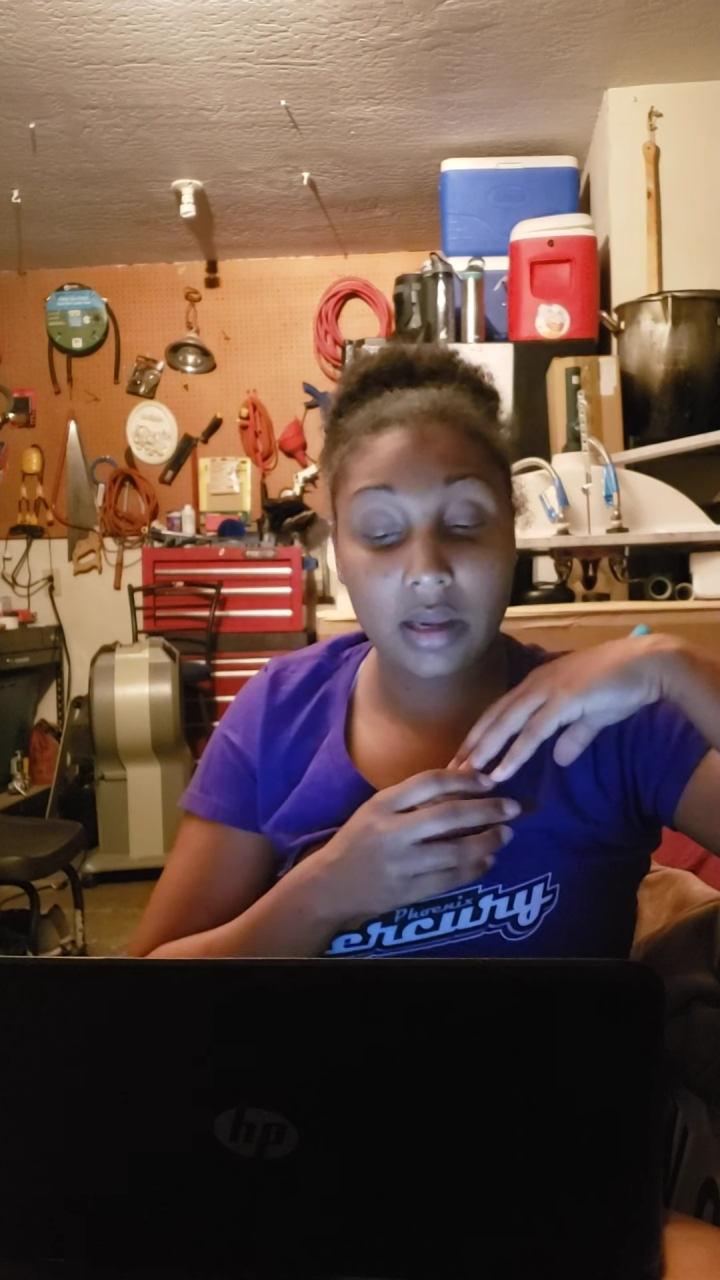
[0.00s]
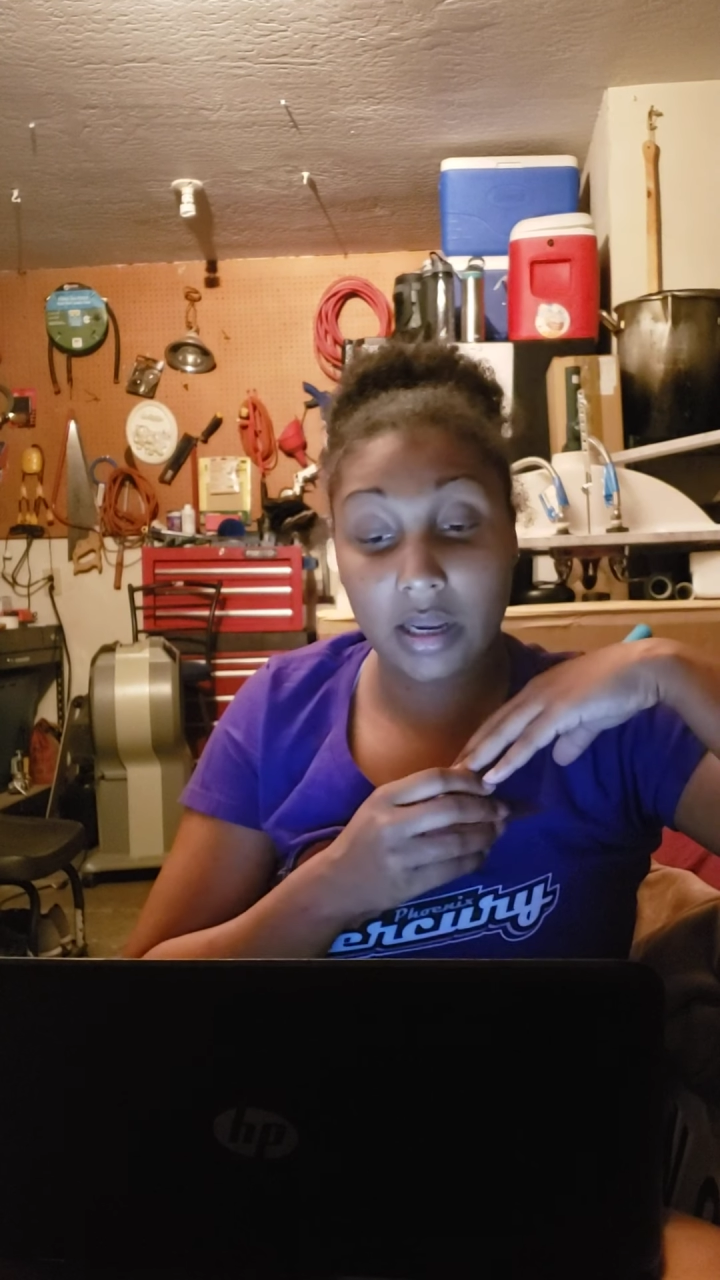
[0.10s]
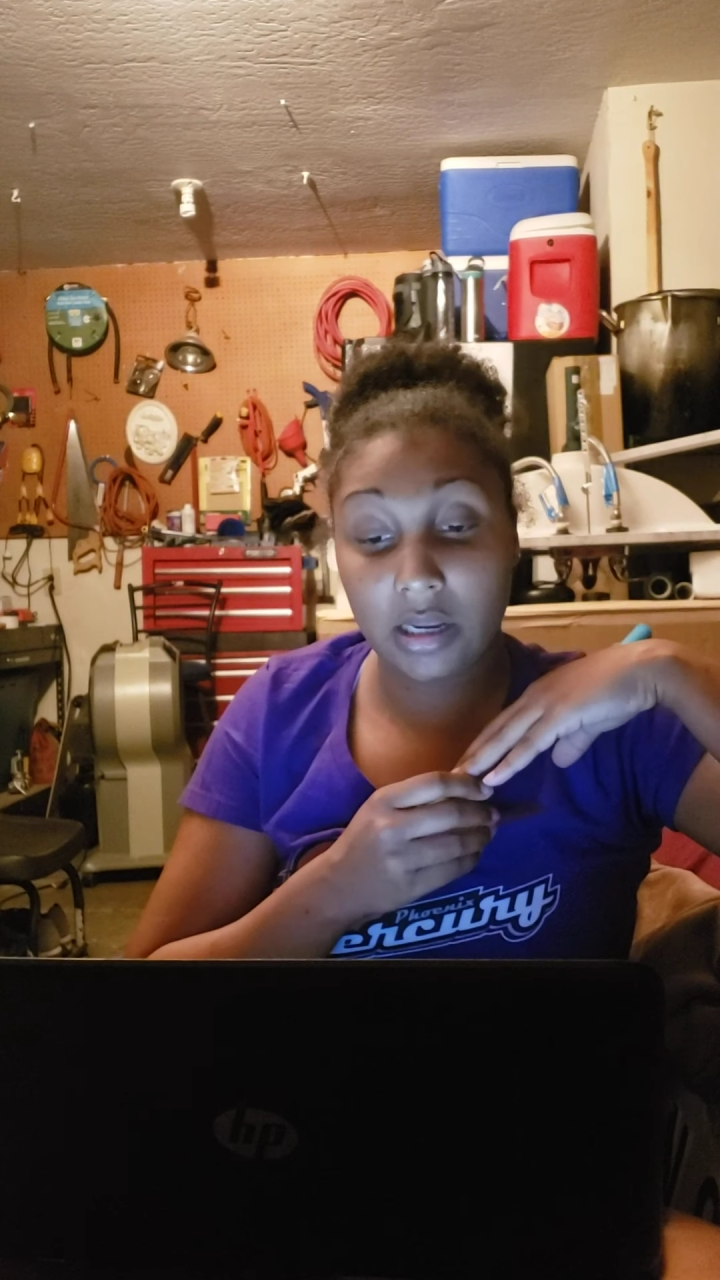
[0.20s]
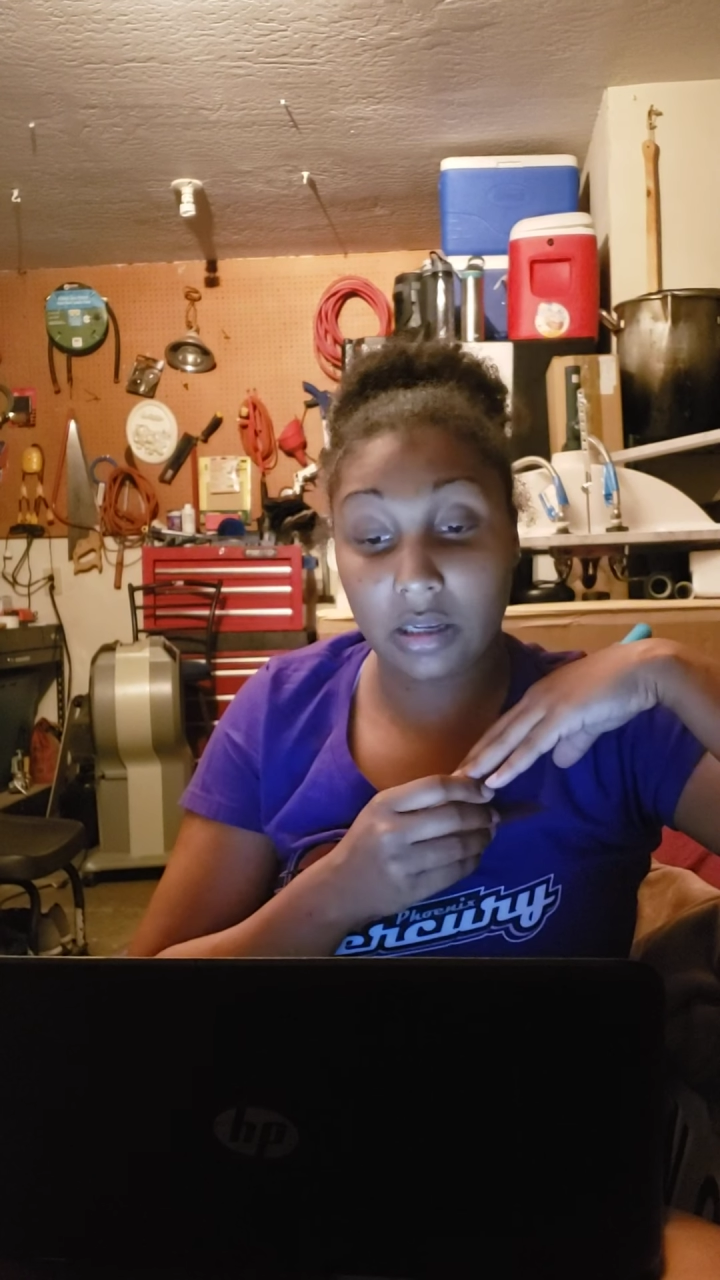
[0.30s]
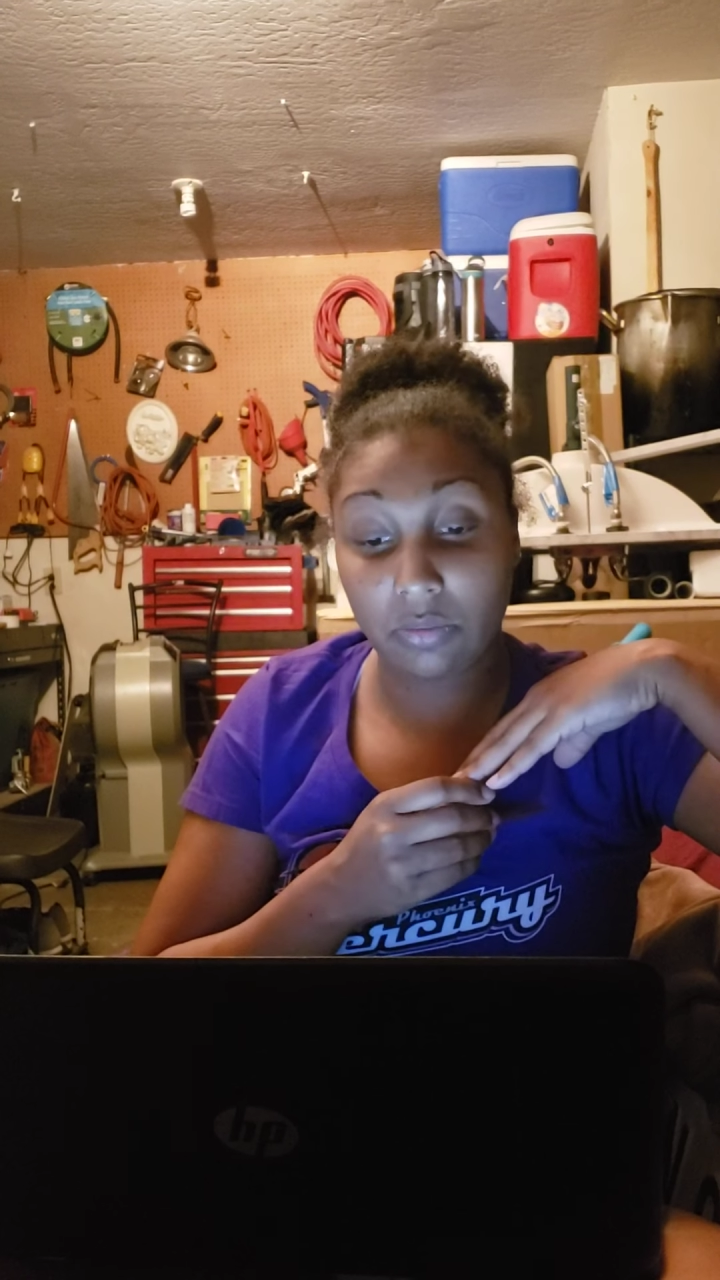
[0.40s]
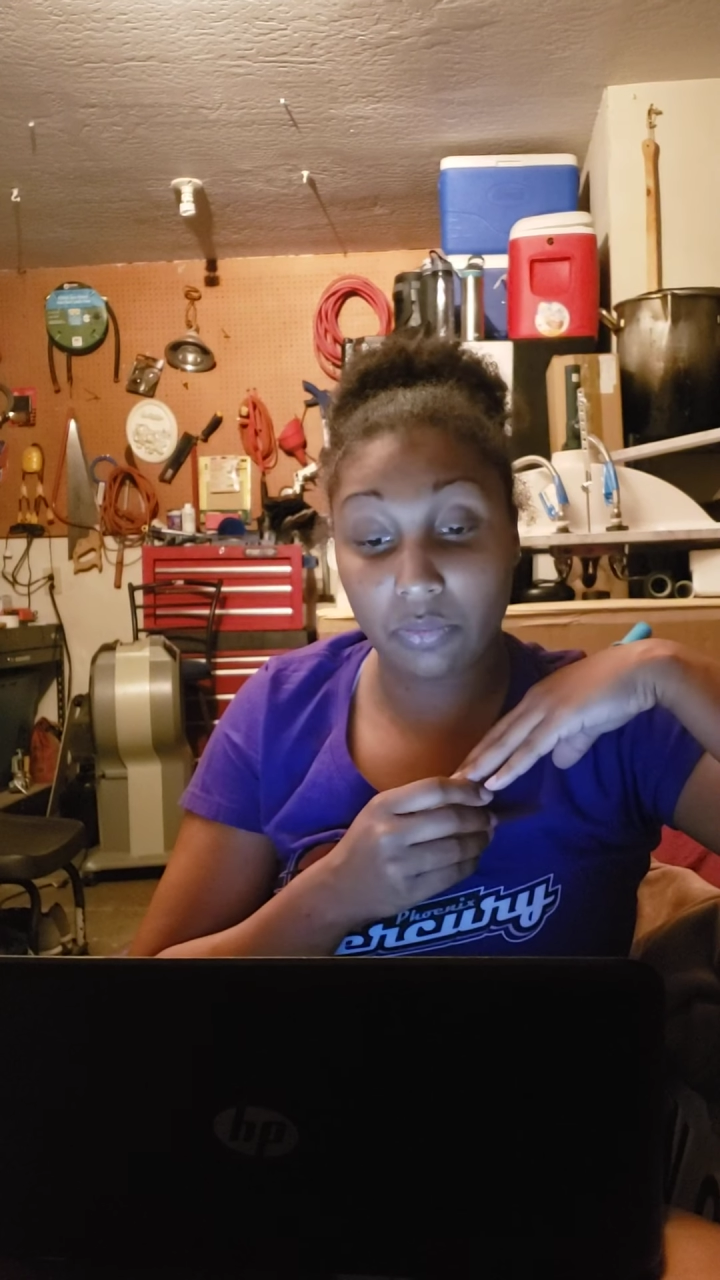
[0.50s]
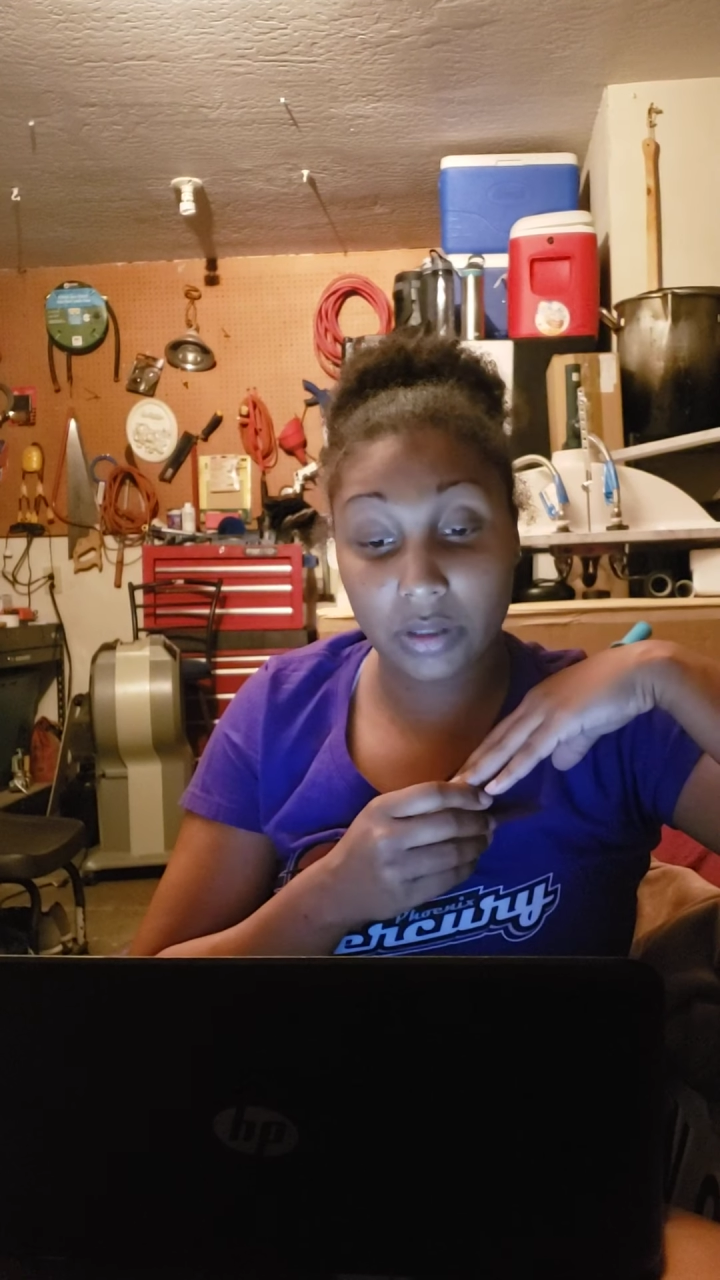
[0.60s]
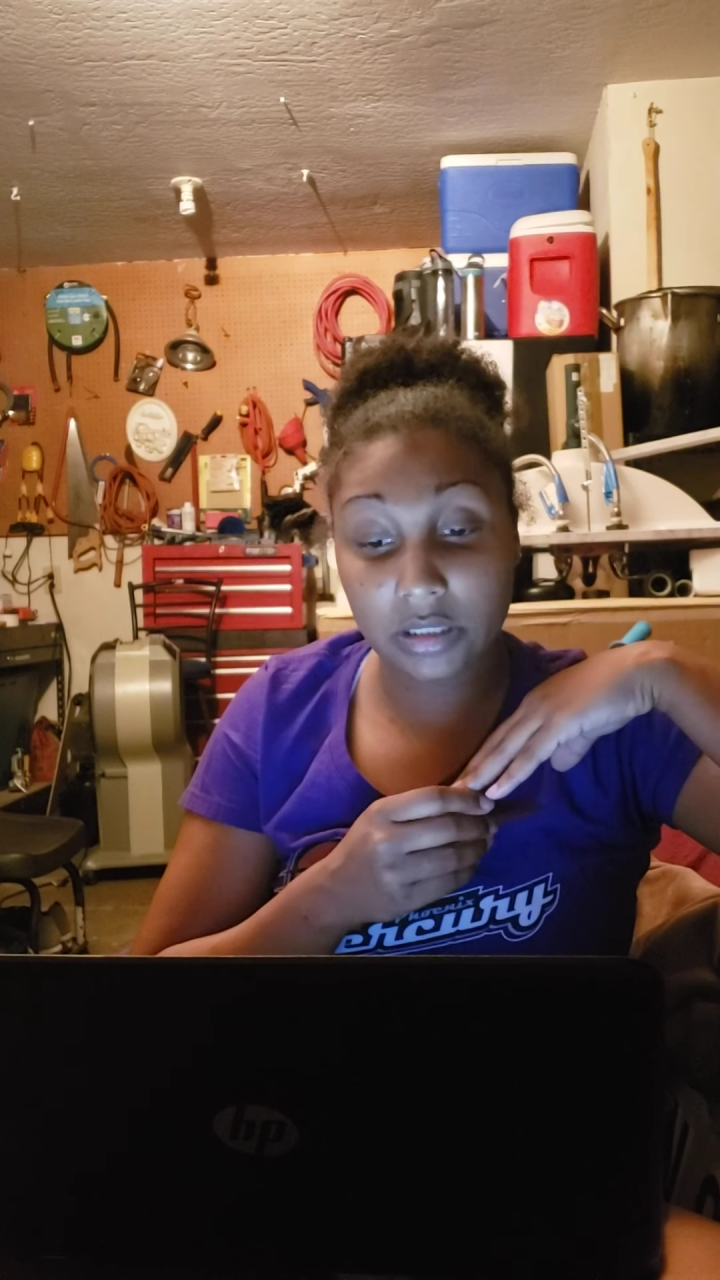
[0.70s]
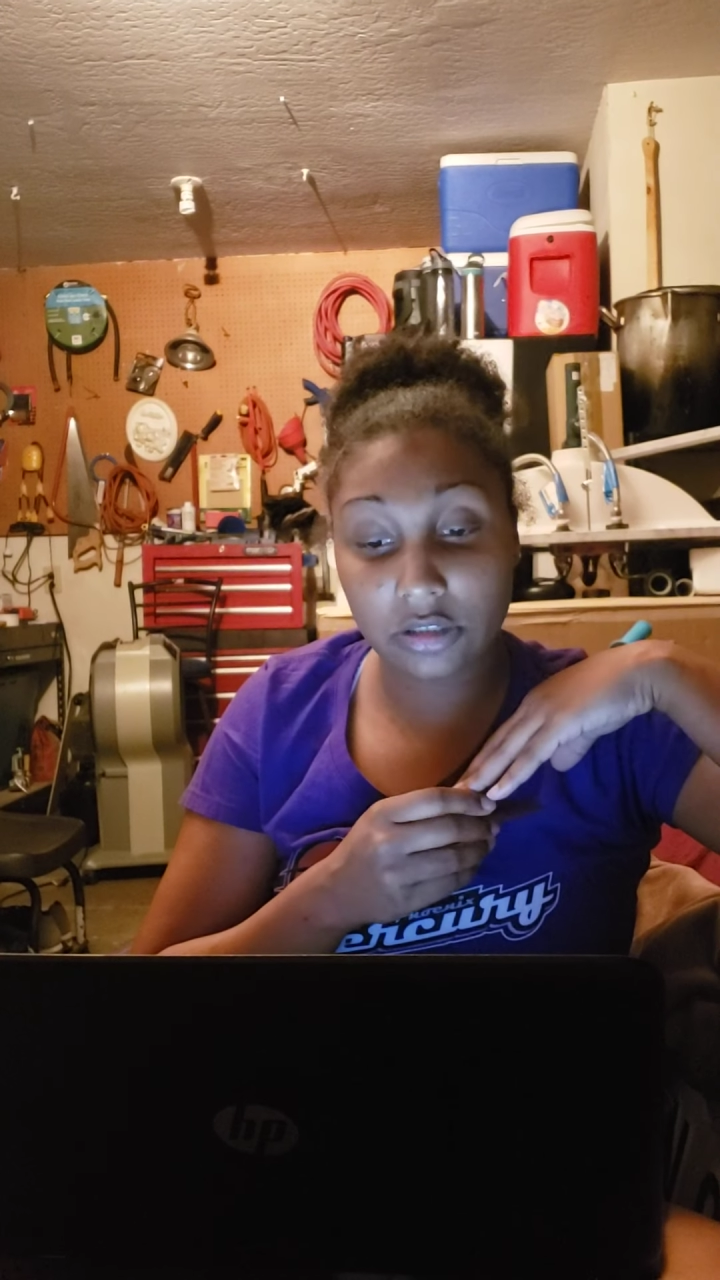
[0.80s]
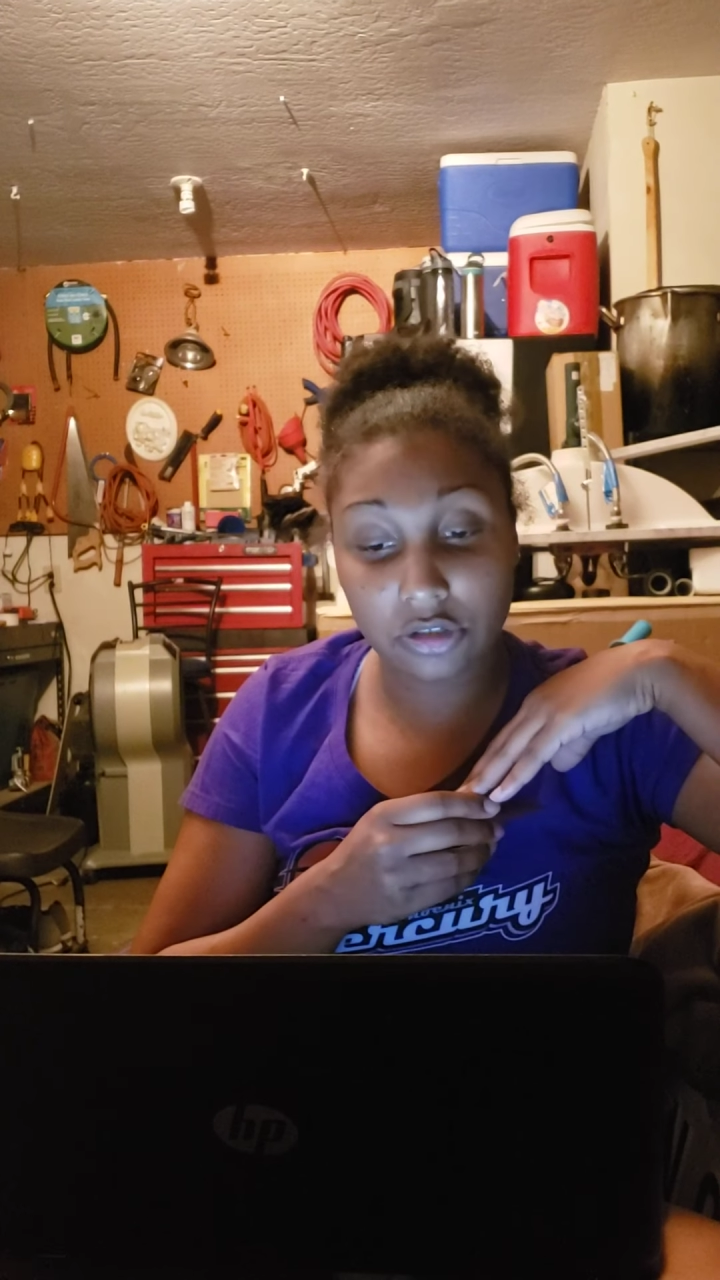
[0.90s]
And what it's